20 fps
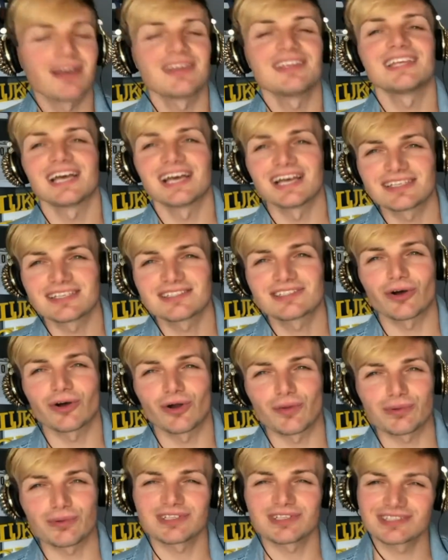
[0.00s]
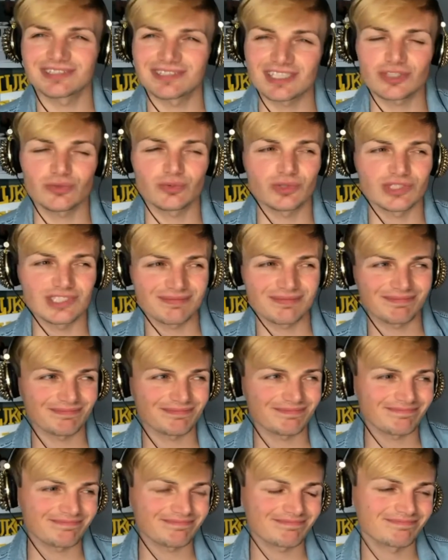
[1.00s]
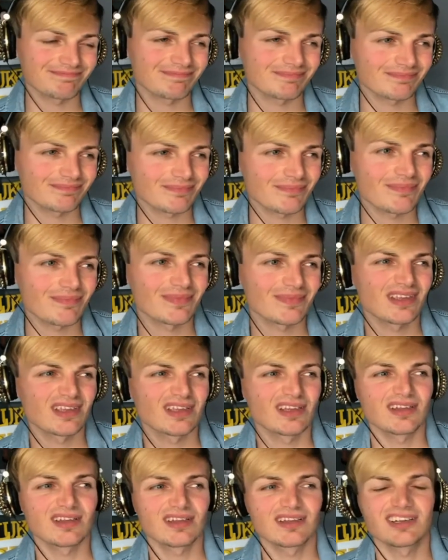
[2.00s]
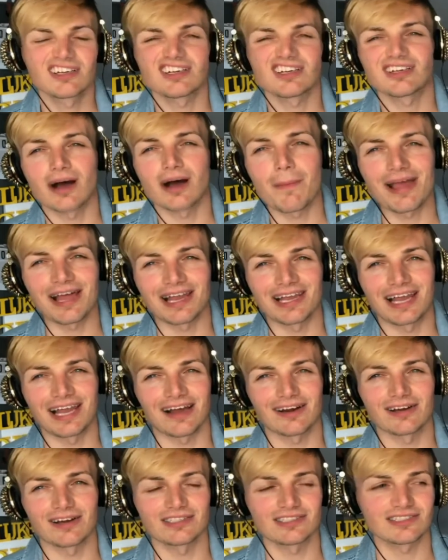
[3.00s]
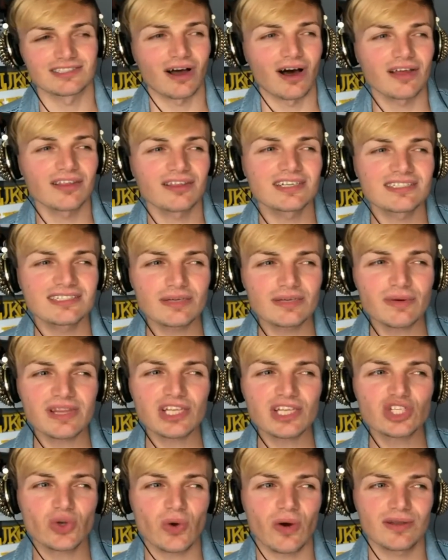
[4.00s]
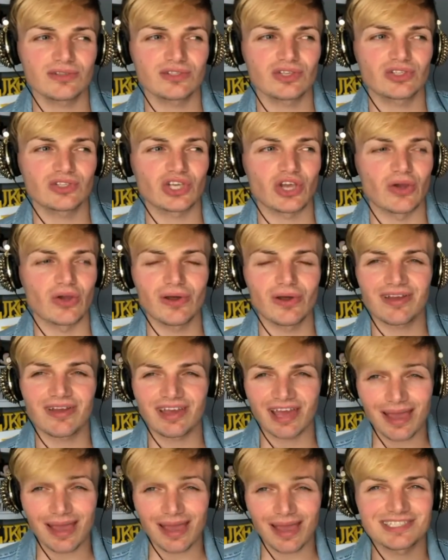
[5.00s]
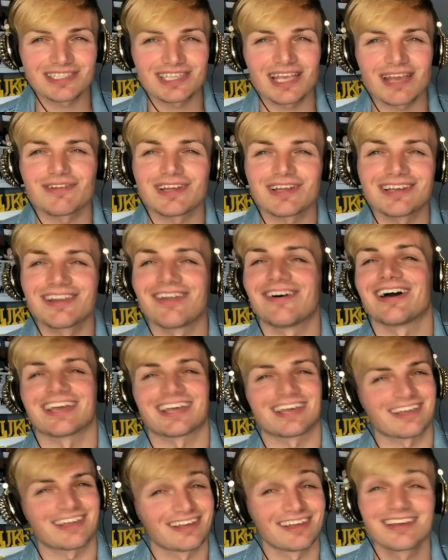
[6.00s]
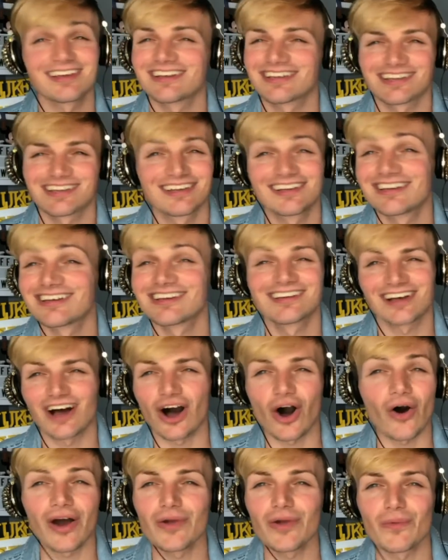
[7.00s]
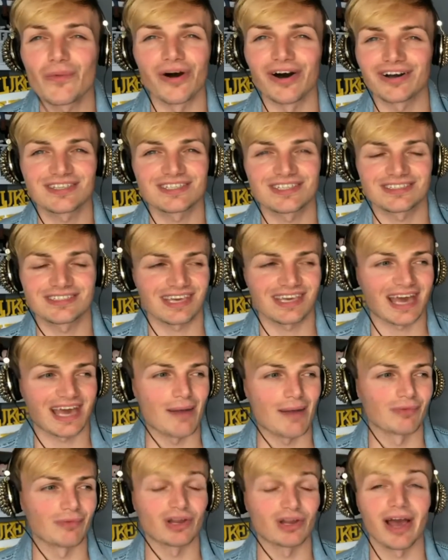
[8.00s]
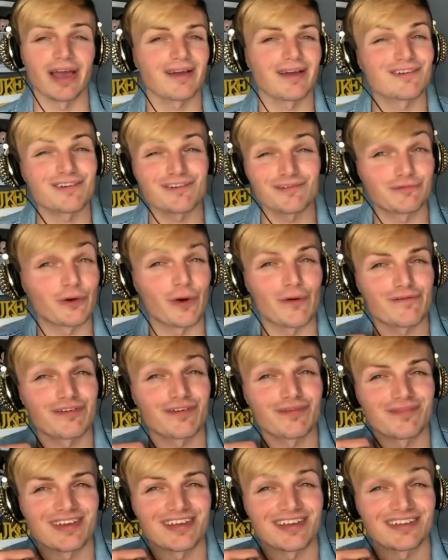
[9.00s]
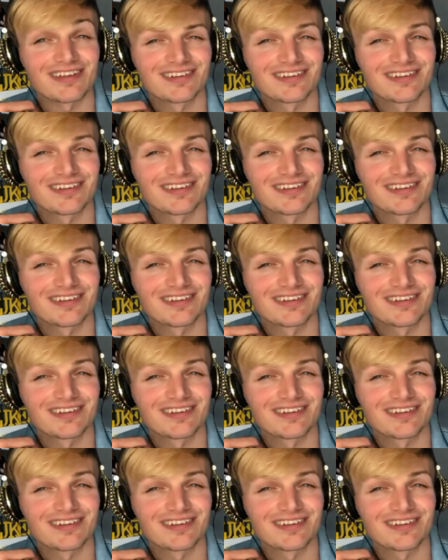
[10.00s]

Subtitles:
Yeah, Cyprus, this was a bit lackluster. I can see what they're trying to do. Look at him. He's giving, like, eye work to the camera, like, openly.